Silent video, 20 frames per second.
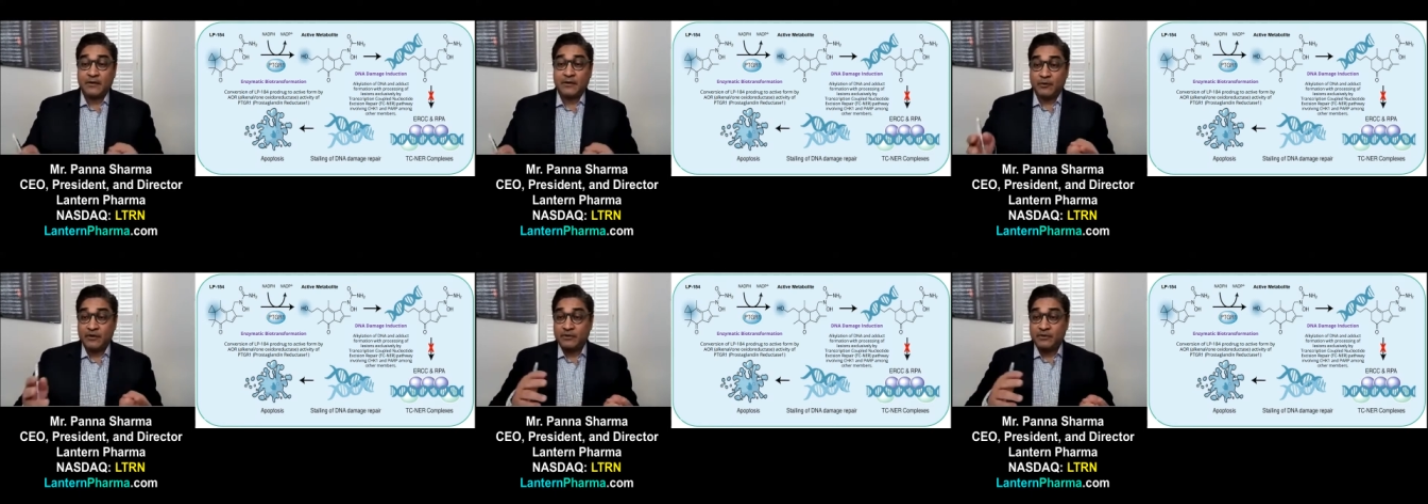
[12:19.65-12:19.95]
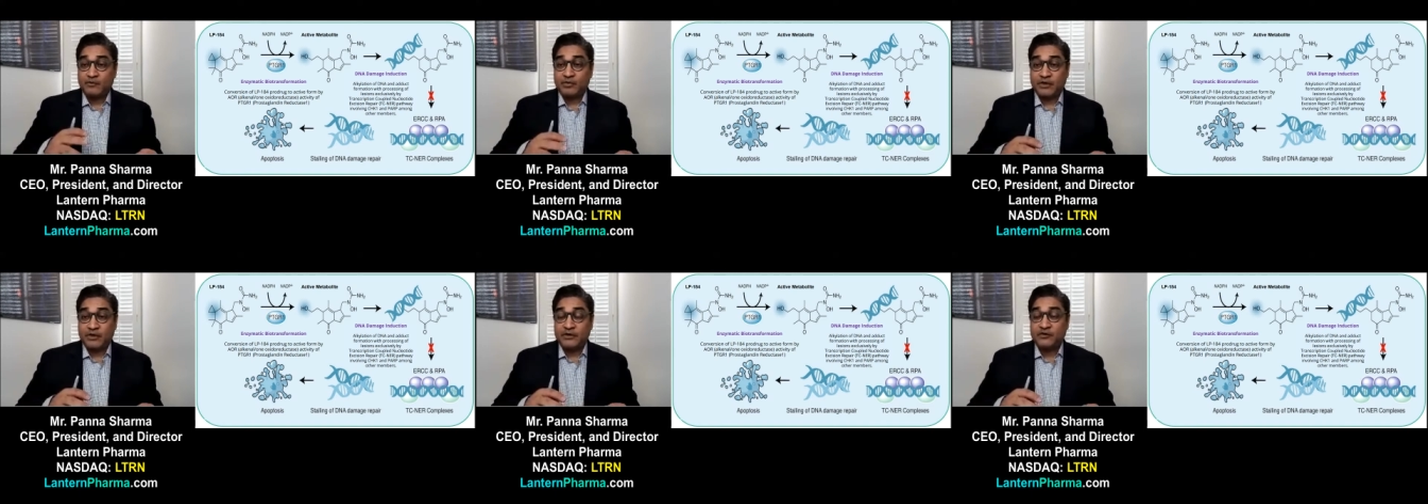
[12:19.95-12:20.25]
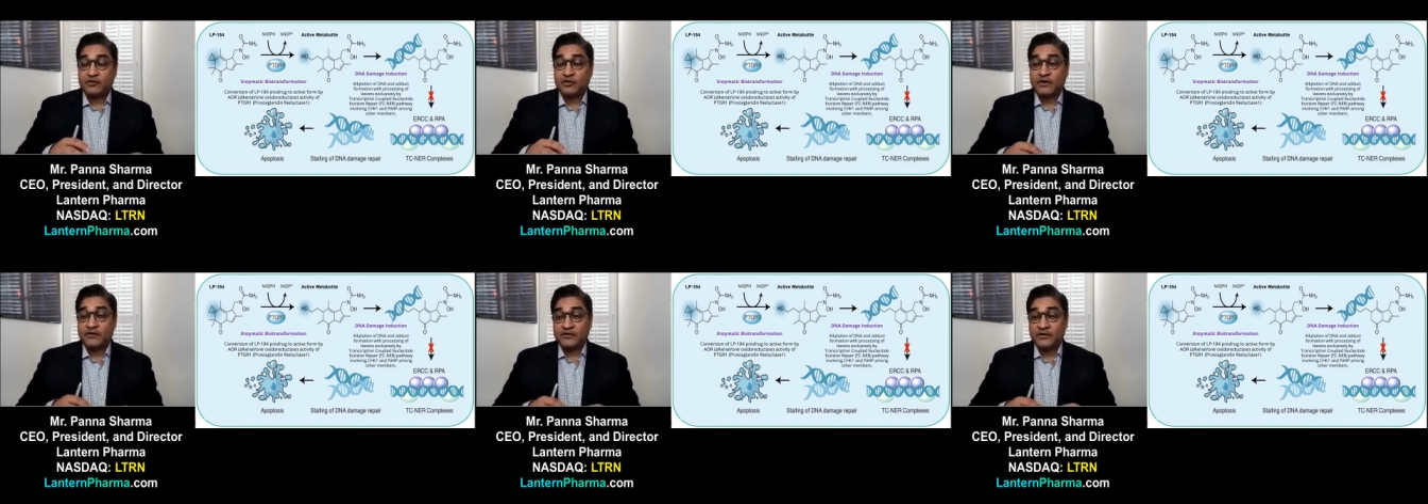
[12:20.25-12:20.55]
that we can put
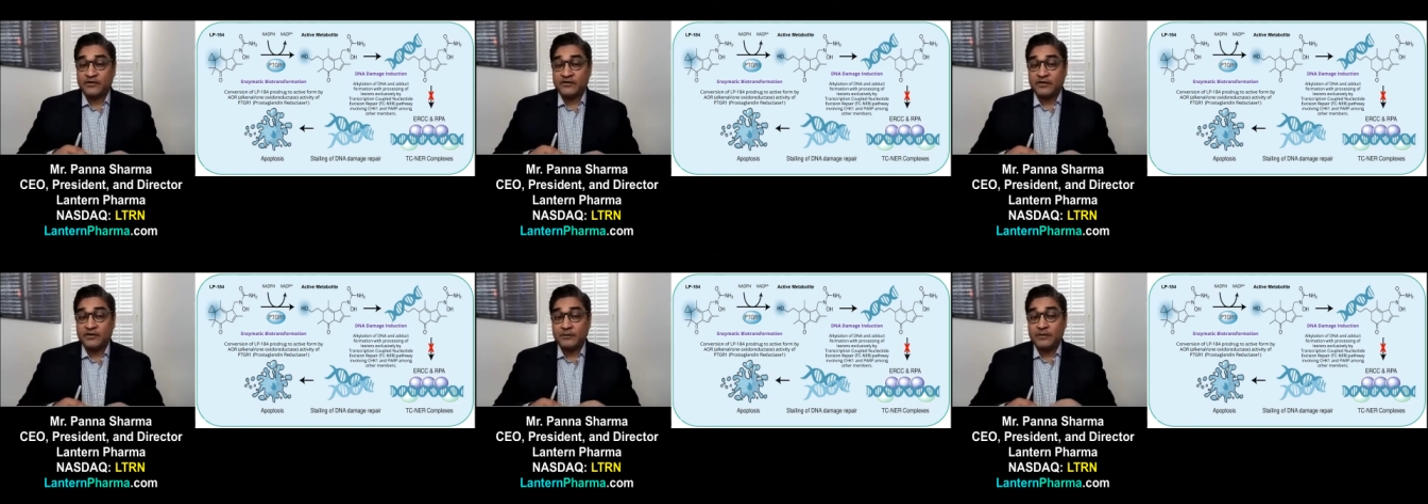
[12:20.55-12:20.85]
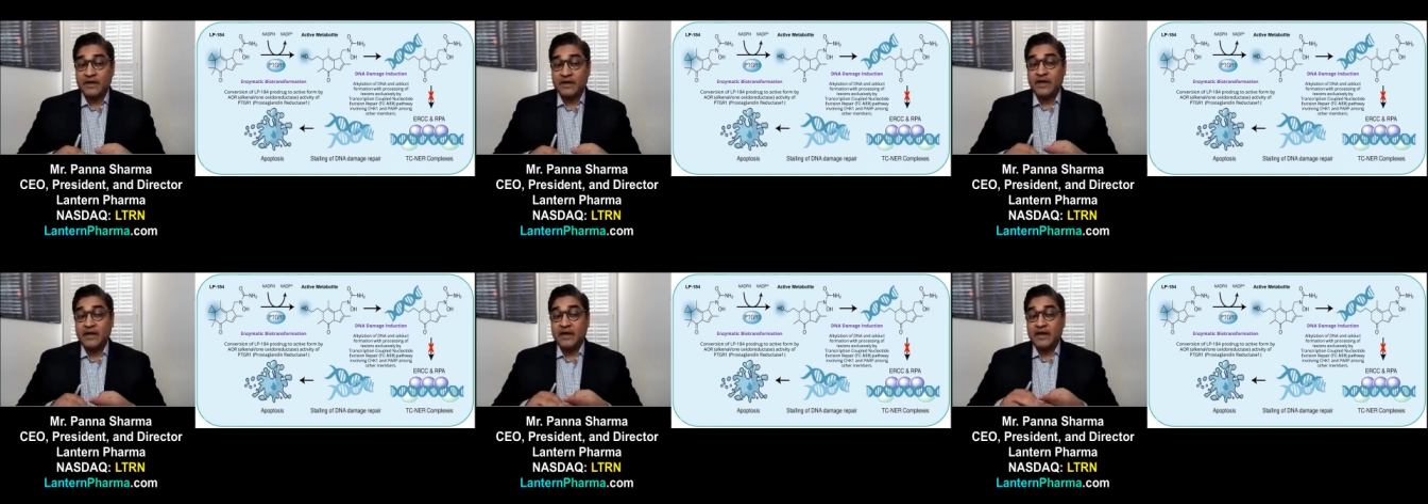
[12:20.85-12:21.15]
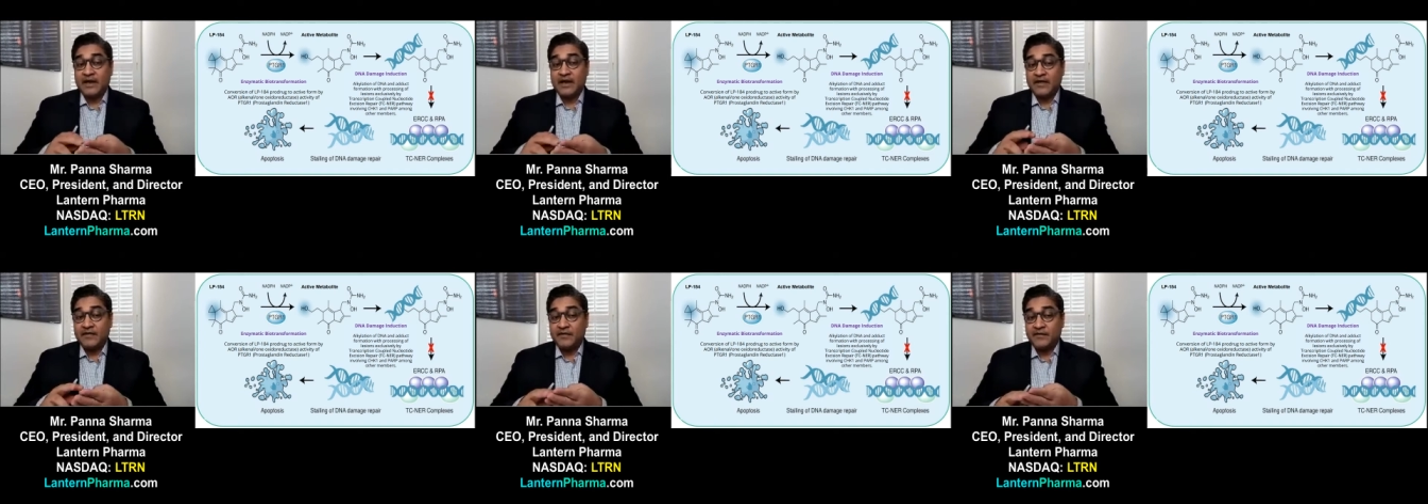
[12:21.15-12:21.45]
into our system.
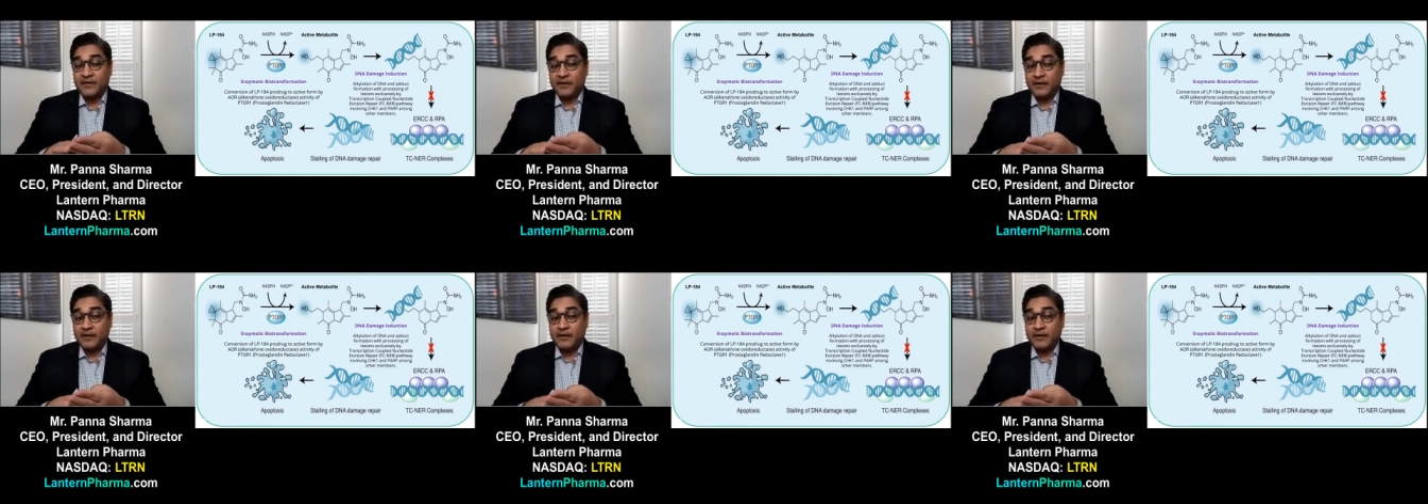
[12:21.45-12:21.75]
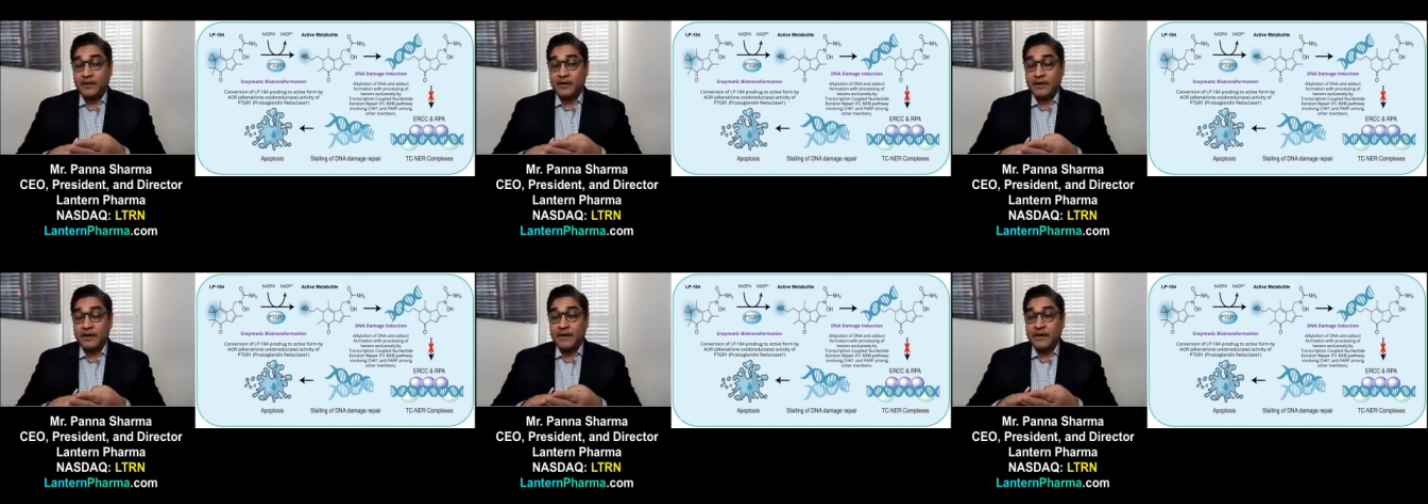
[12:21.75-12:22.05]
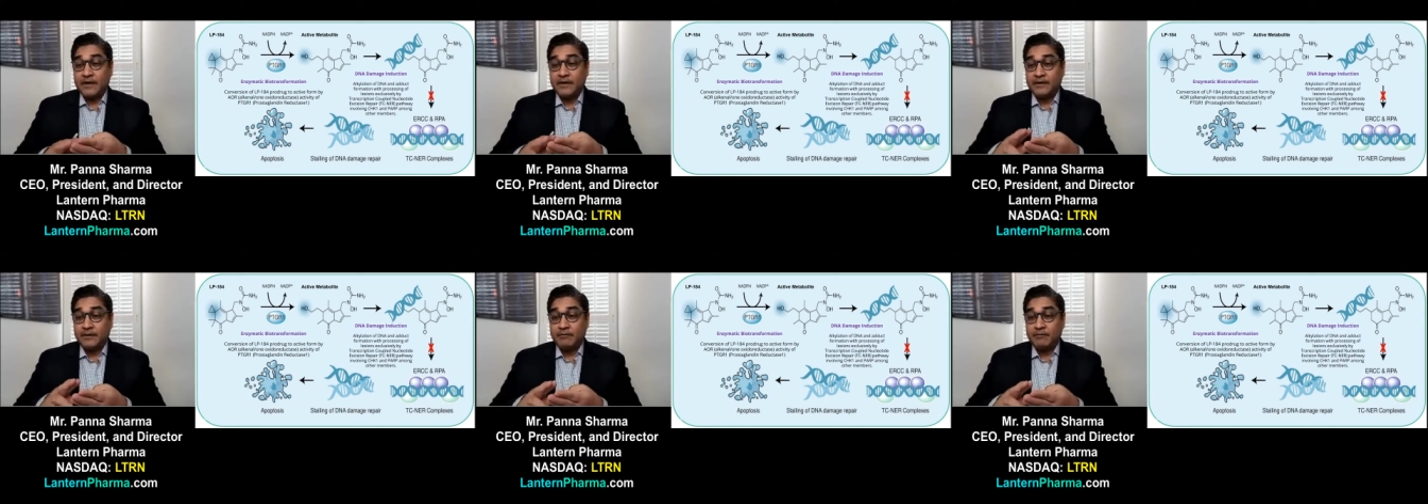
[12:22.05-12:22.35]
And third,
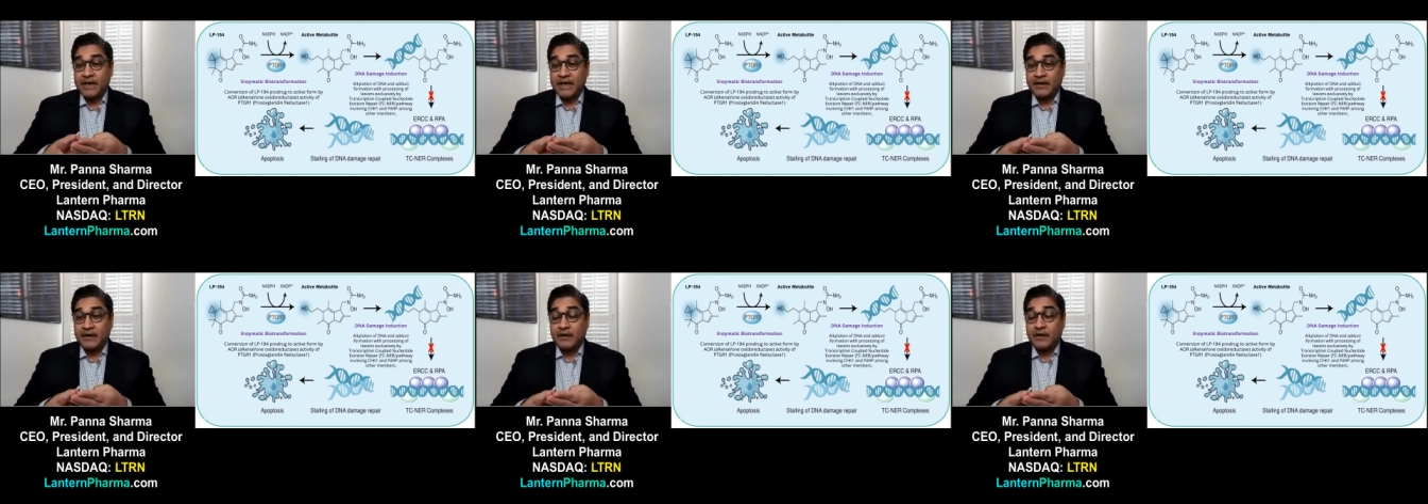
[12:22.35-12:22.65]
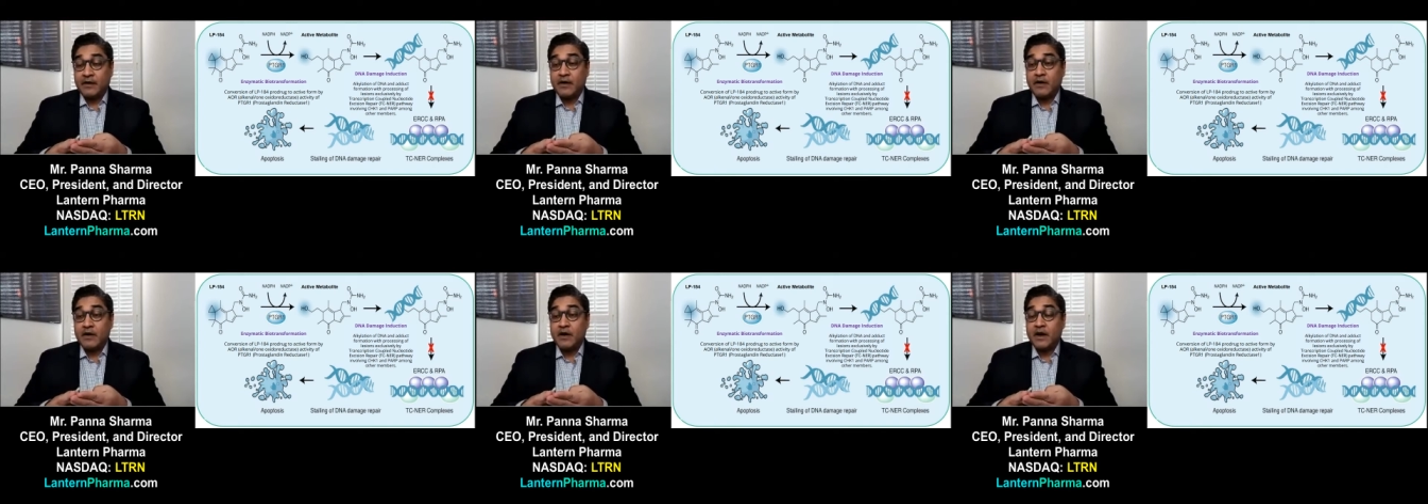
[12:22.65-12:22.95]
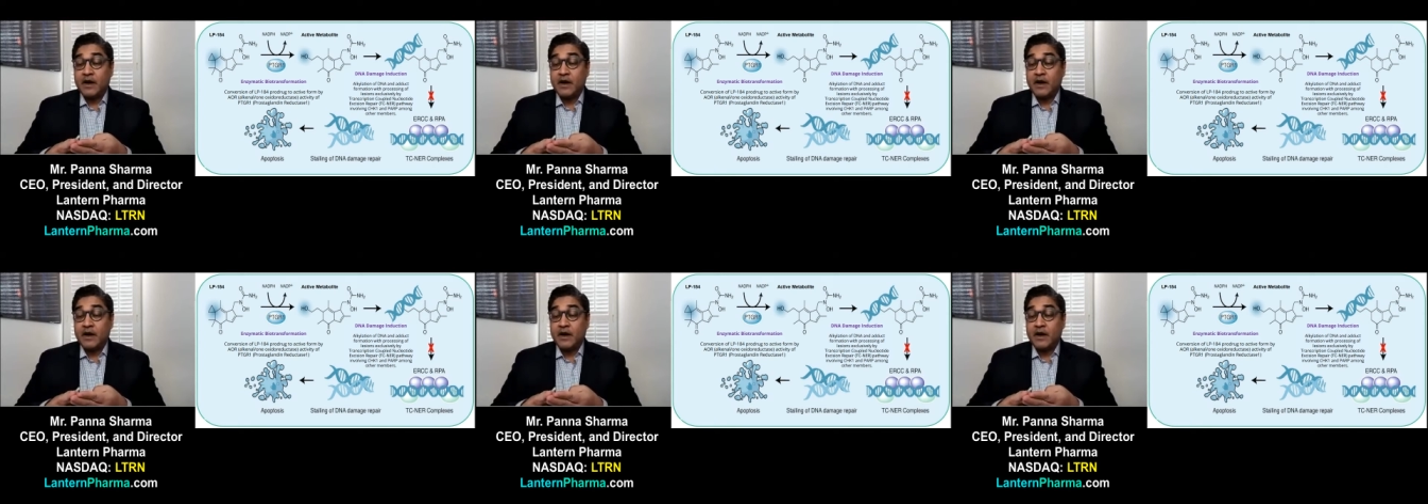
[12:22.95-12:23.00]
to better